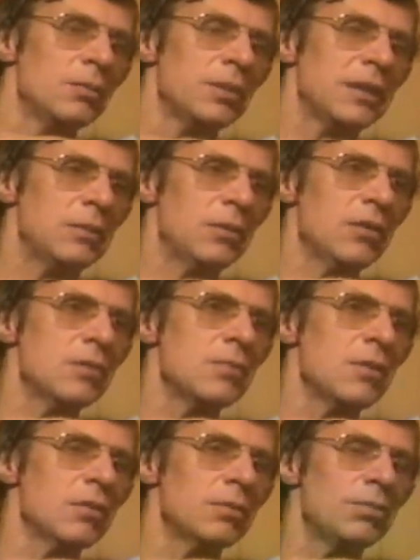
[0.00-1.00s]
But Edward R.
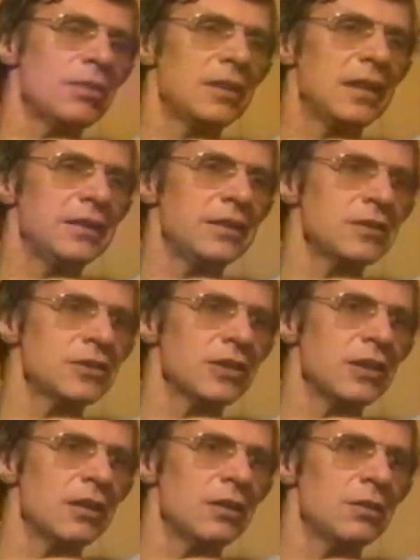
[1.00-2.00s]
Murrow pointed out years
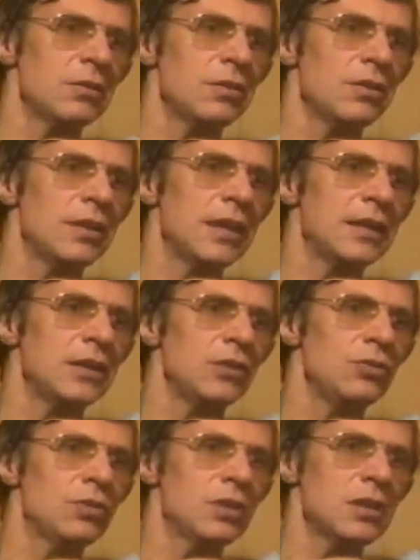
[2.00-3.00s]
ago that
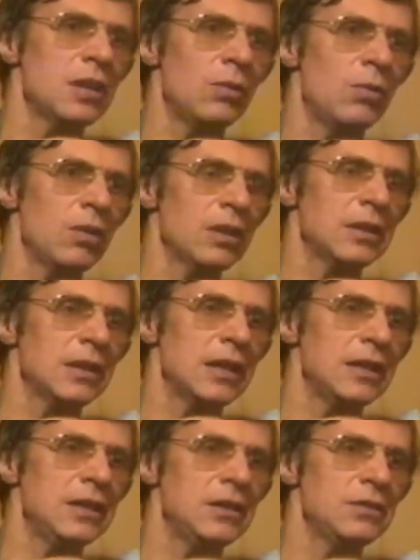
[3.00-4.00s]
you could not walk into
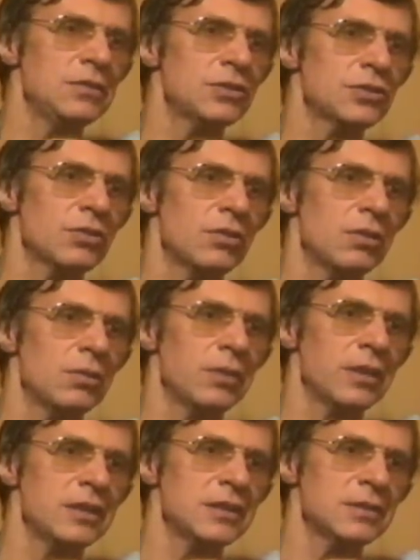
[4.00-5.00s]
any news store
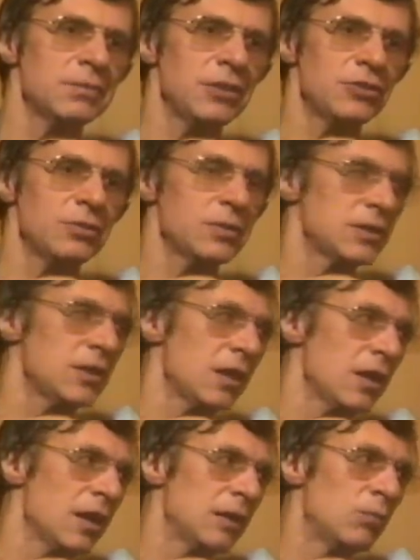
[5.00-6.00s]
where his picture was
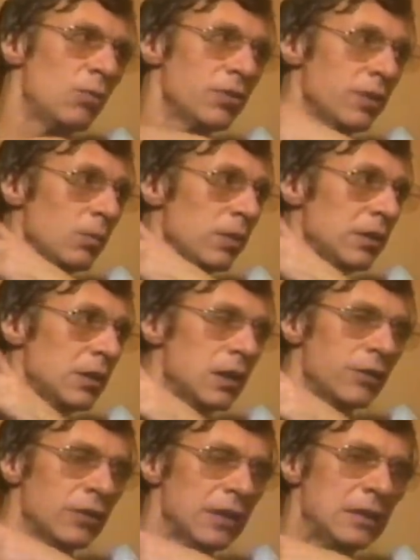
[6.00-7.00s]
not on more than one
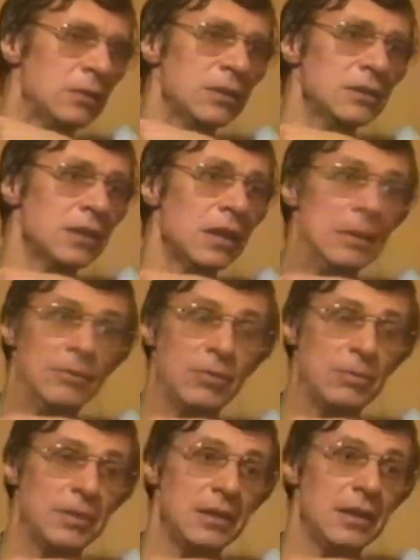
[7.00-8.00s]
cover at any one time
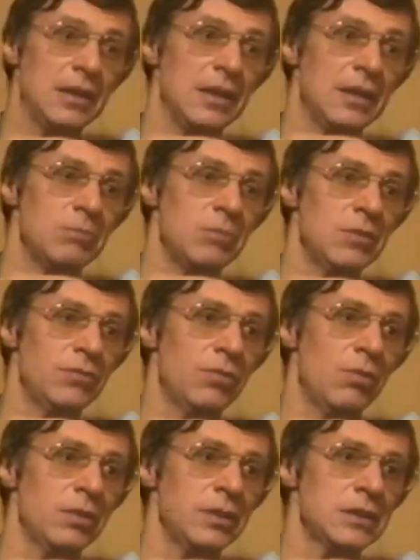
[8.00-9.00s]
from the mid
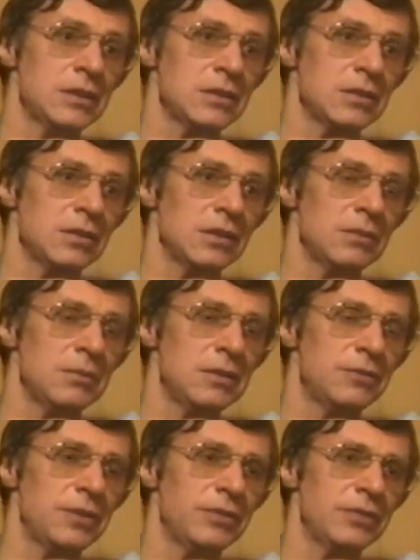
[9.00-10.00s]
40s to the mid
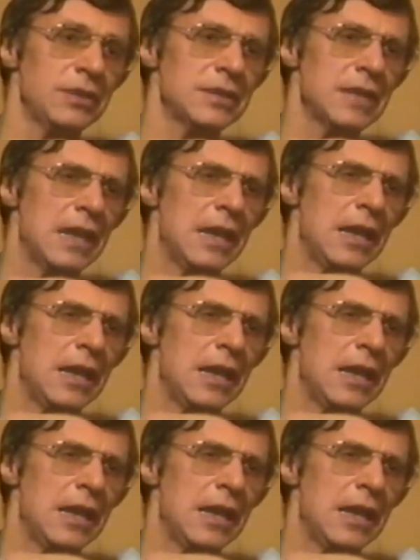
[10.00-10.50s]
50s.